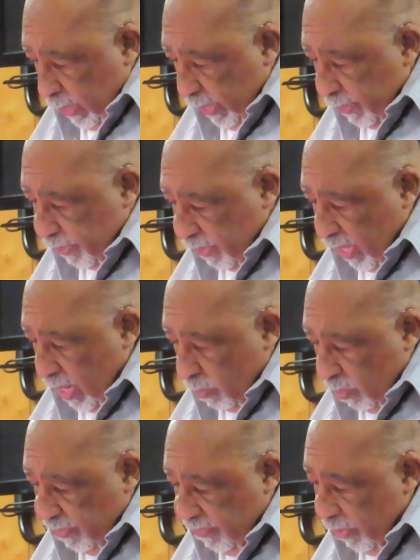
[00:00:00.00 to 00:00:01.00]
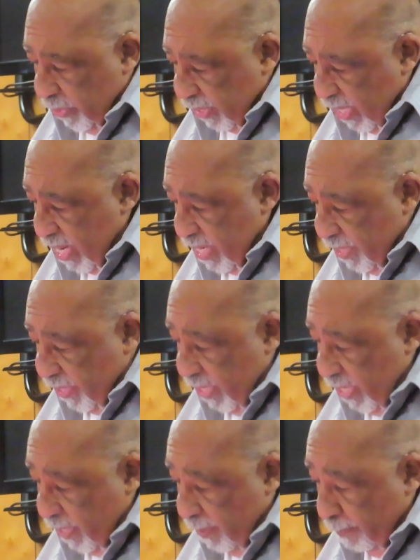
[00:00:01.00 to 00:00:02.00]
let's start with verse
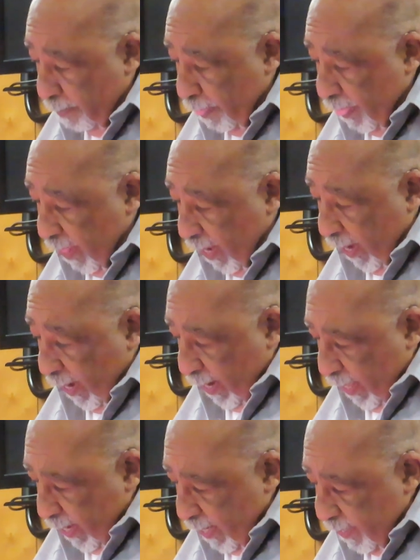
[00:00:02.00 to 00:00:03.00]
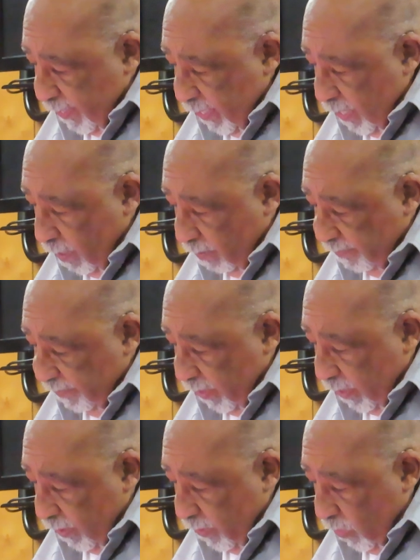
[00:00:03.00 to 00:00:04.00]
18 and see how
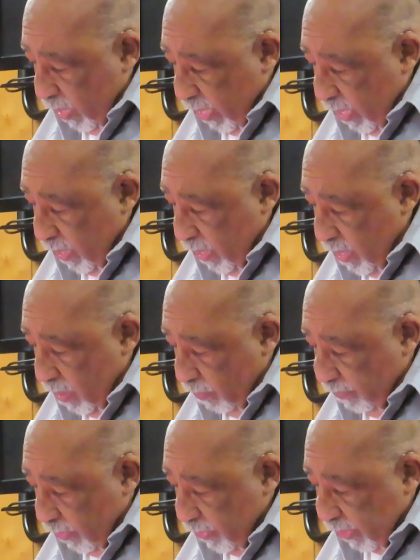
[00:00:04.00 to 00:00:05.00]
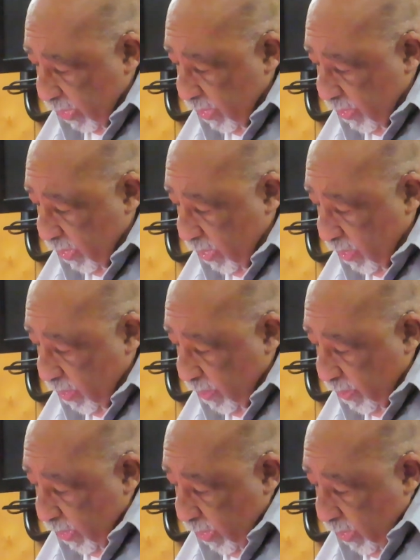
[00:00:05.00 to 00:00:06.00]
far we can go. Verse 18.
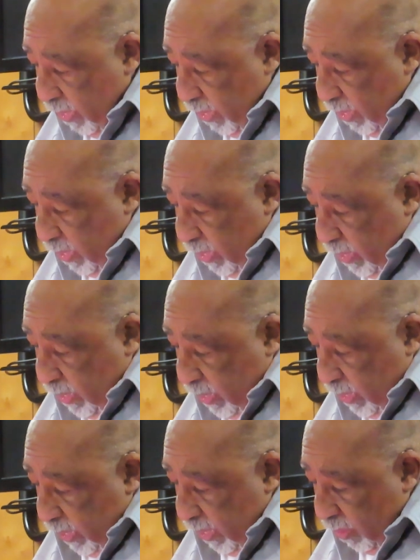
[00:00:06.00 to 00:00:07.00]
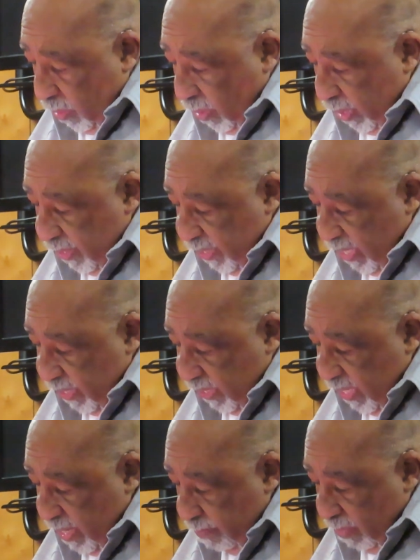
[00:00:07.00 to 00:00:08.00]
In order
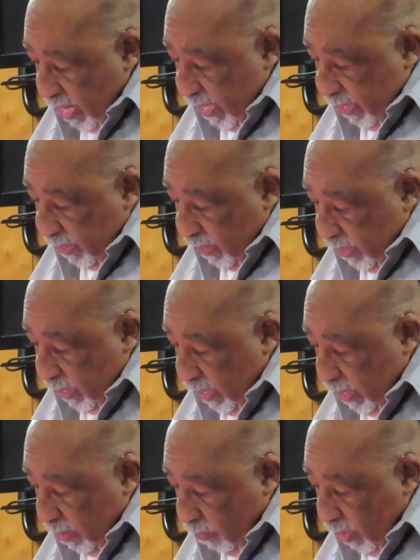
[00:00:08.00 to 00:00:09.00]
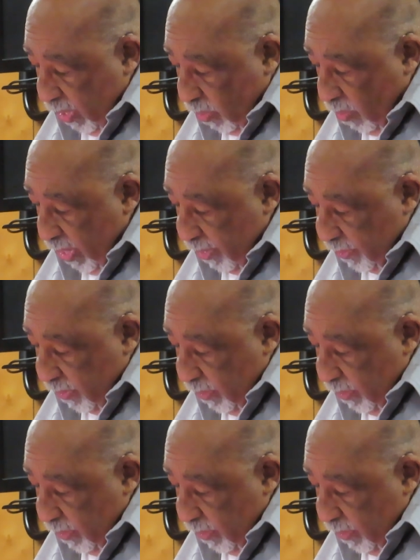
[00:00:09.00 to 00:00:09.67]
that they might uh, request